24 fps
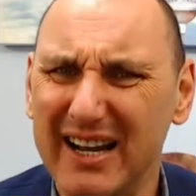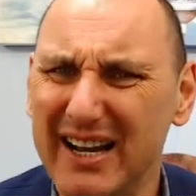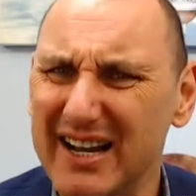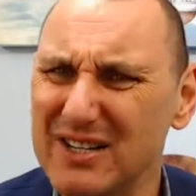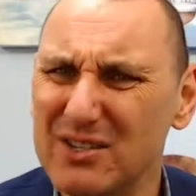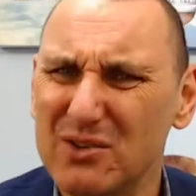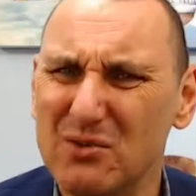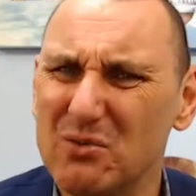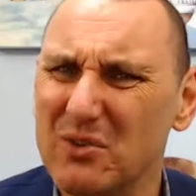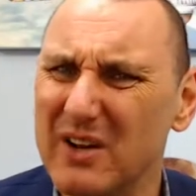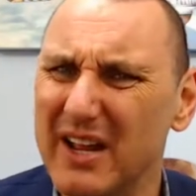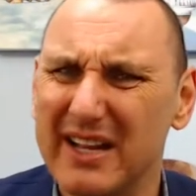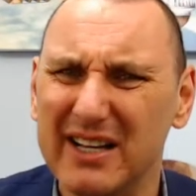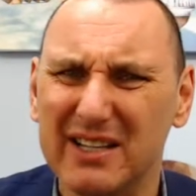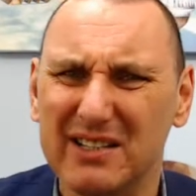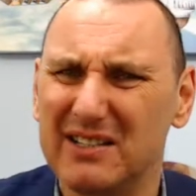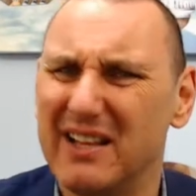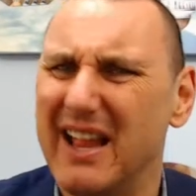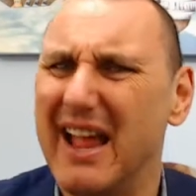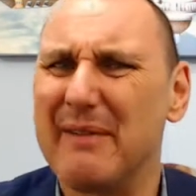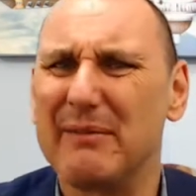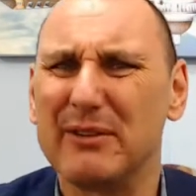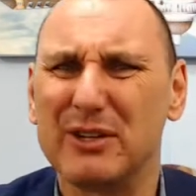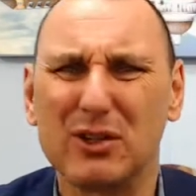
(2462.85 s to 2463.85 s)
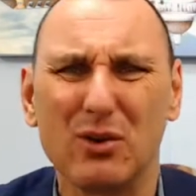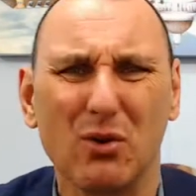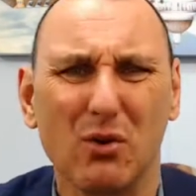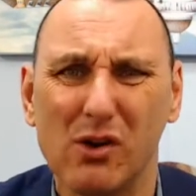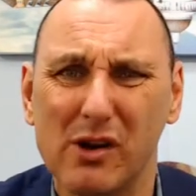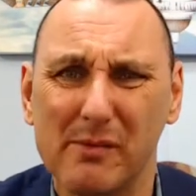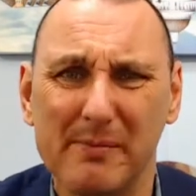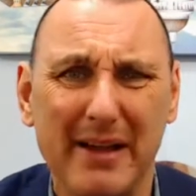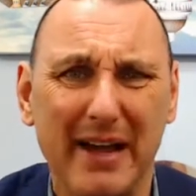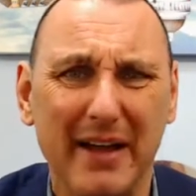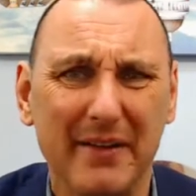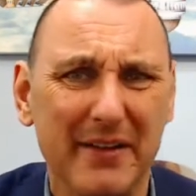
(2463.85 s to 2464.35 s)
That's all I ever talk
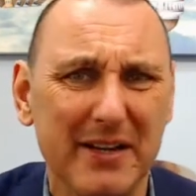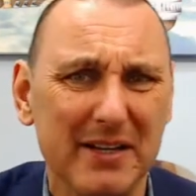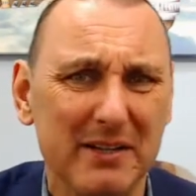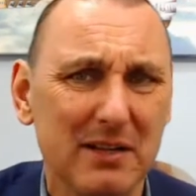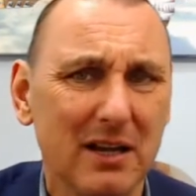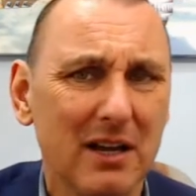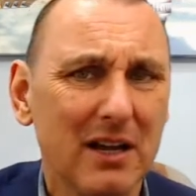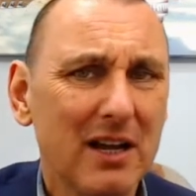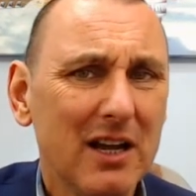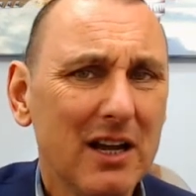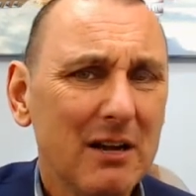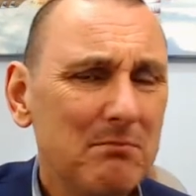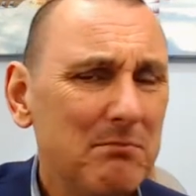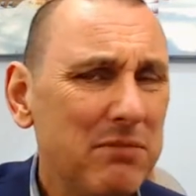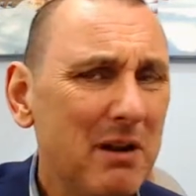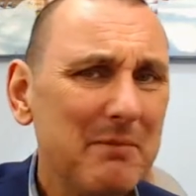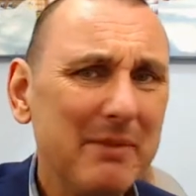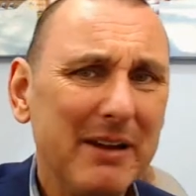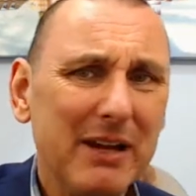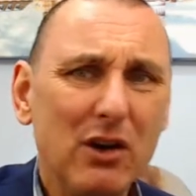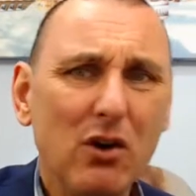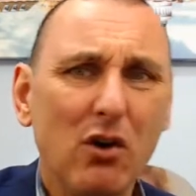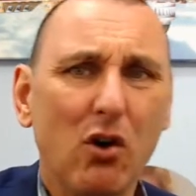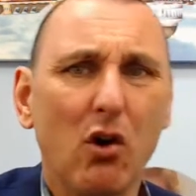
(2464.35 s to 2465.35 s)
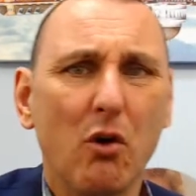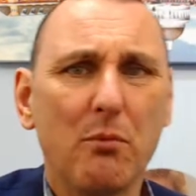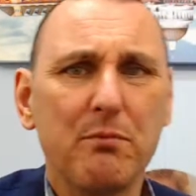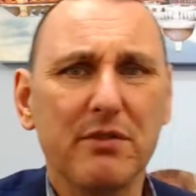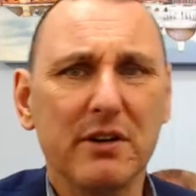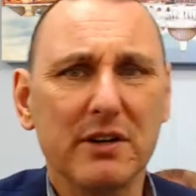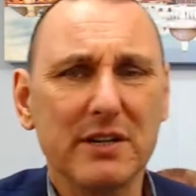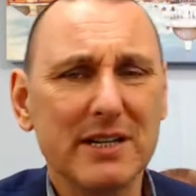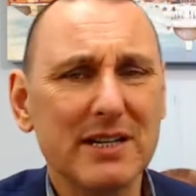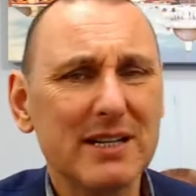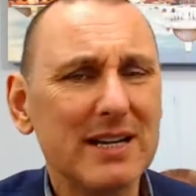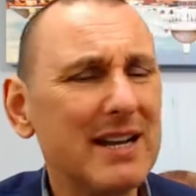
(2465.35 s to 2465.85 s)
about, these blimming
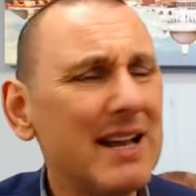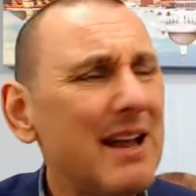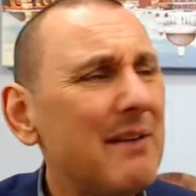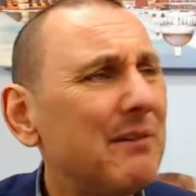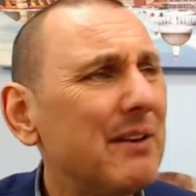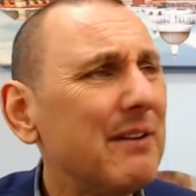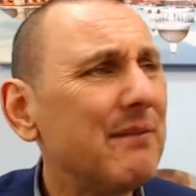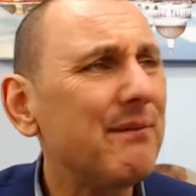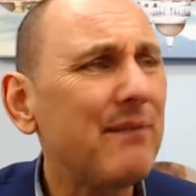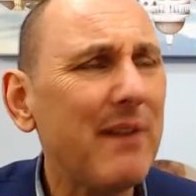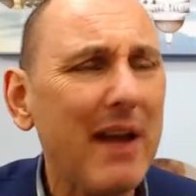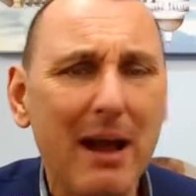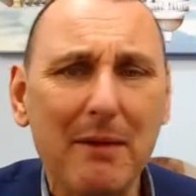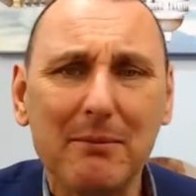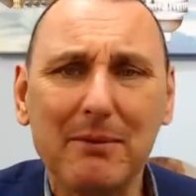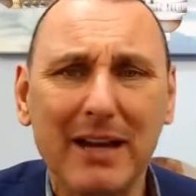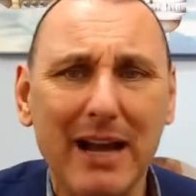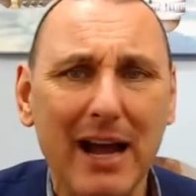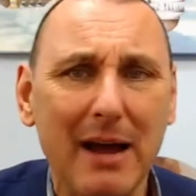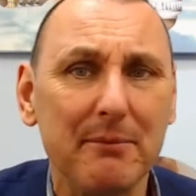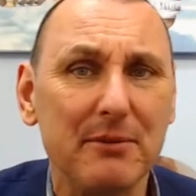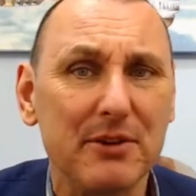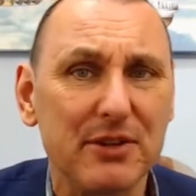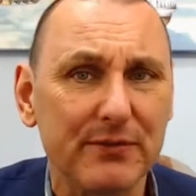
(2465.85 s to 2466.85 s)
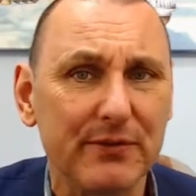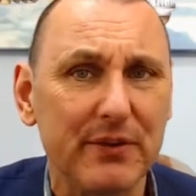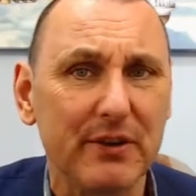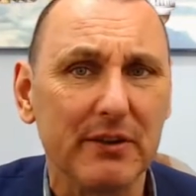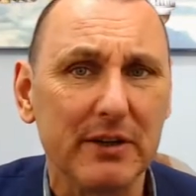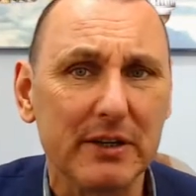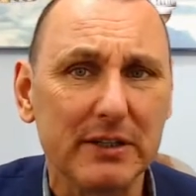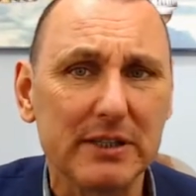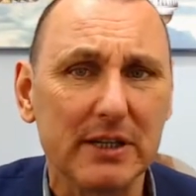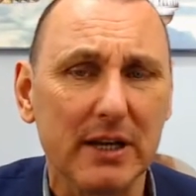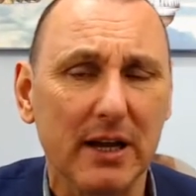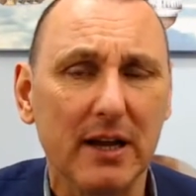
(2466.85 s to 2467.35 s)
corporates. It's a lovely family atmosphere
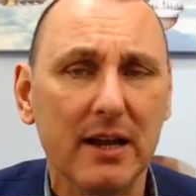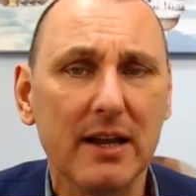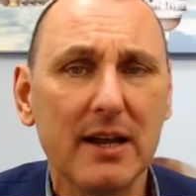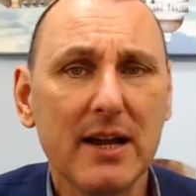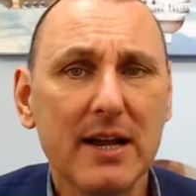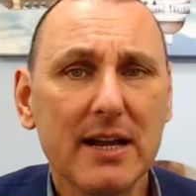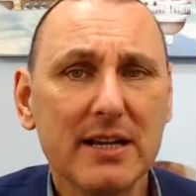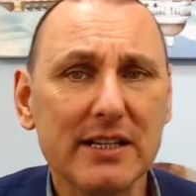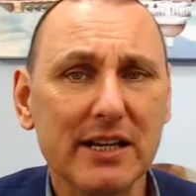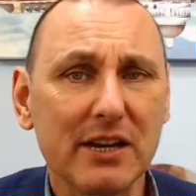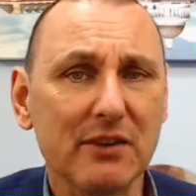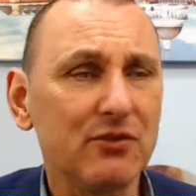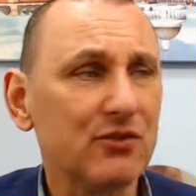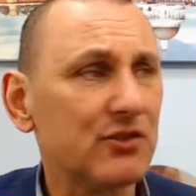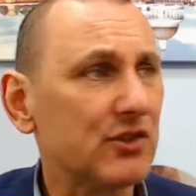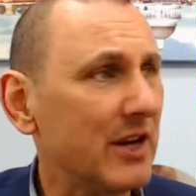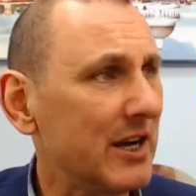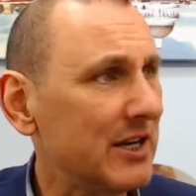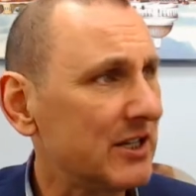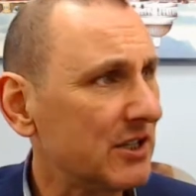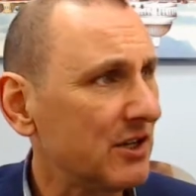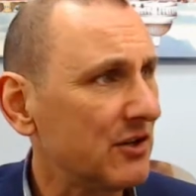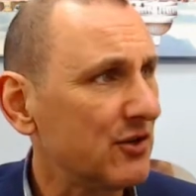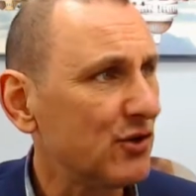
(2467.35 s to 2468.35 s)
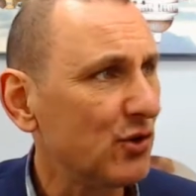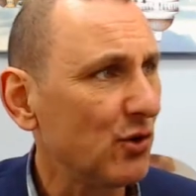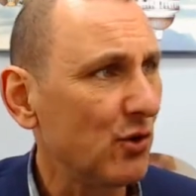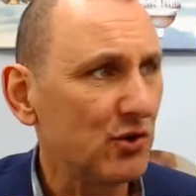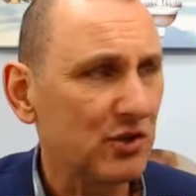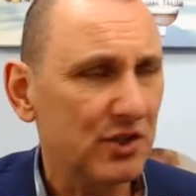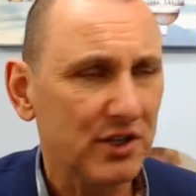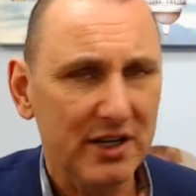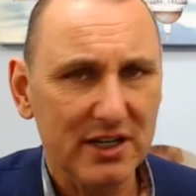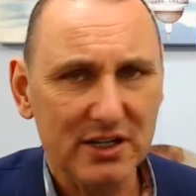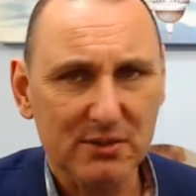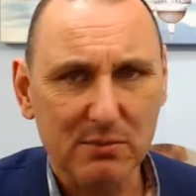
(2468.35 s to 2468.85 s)
at Central Station.
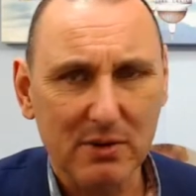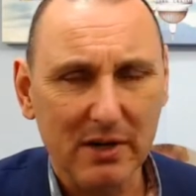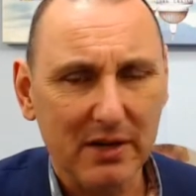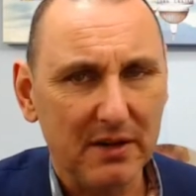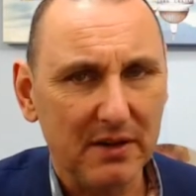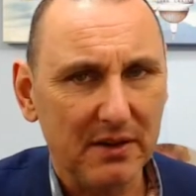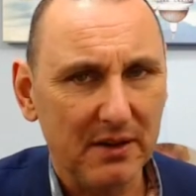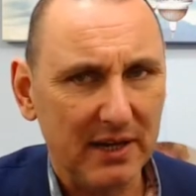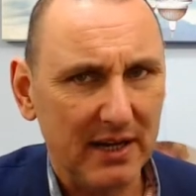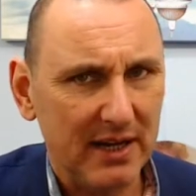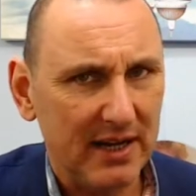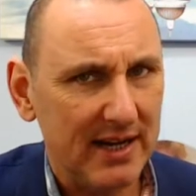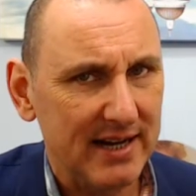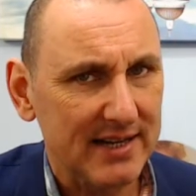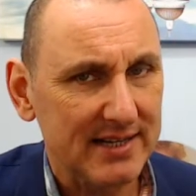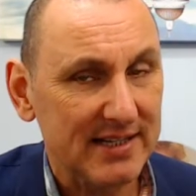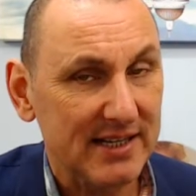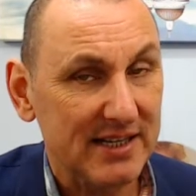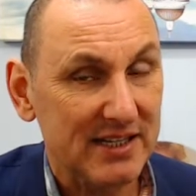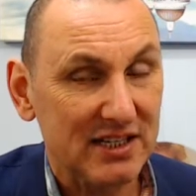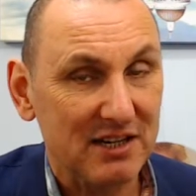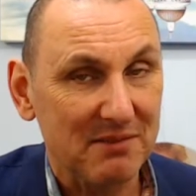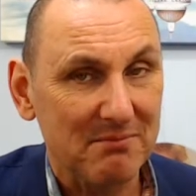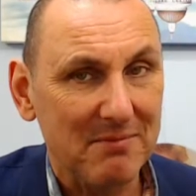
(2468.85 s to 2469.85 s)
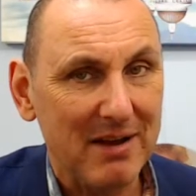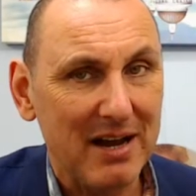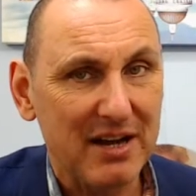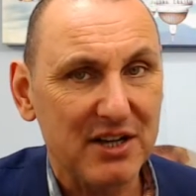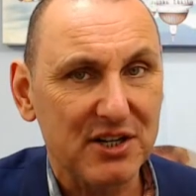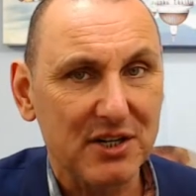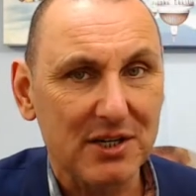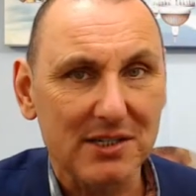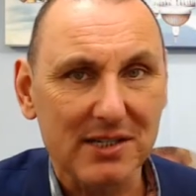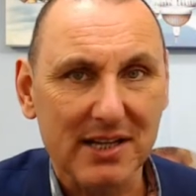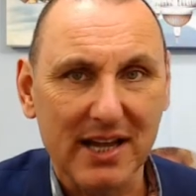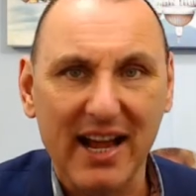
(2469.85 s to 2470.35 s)
Jordan is one of the assistant
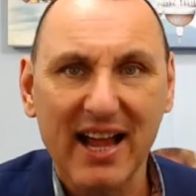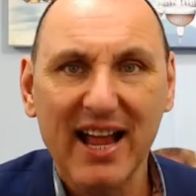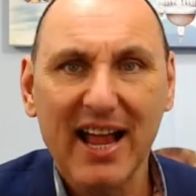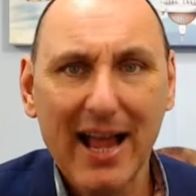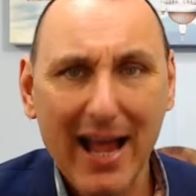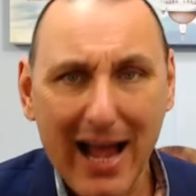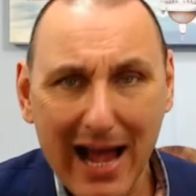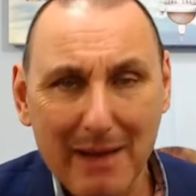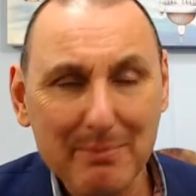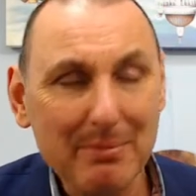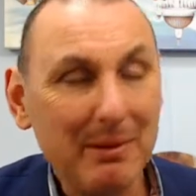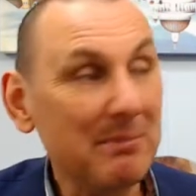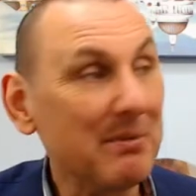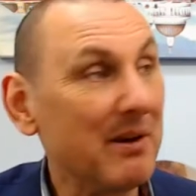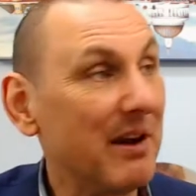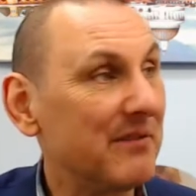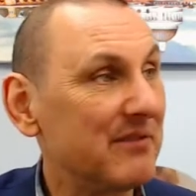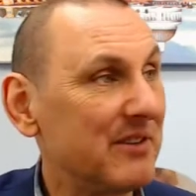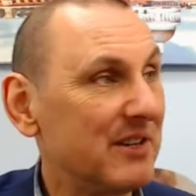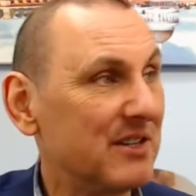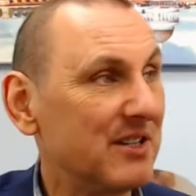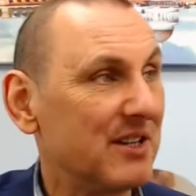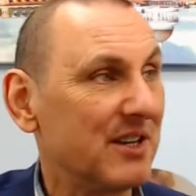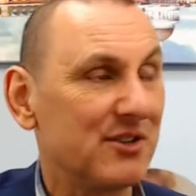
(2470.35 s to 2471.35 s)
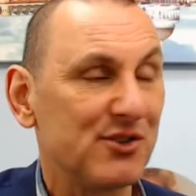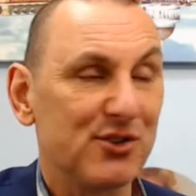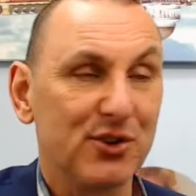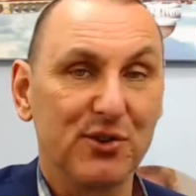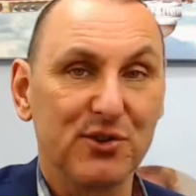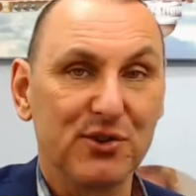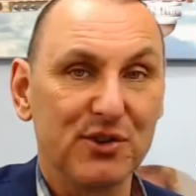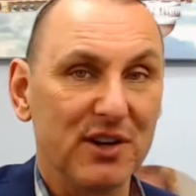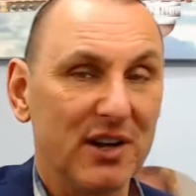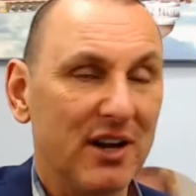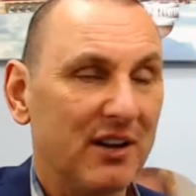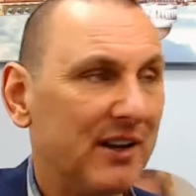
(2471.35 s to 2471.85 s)
managers there. Happy birthday to you,
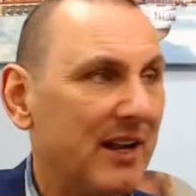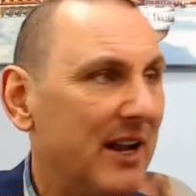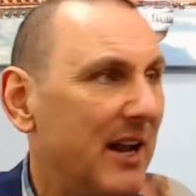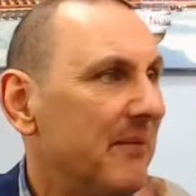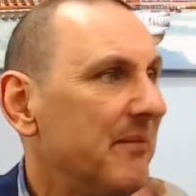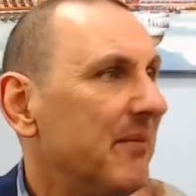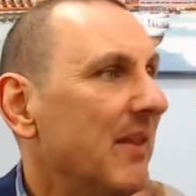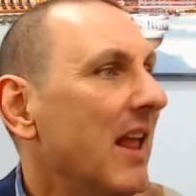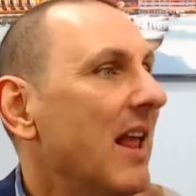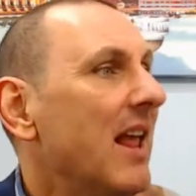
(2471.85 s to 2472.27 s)
Jordan, okay?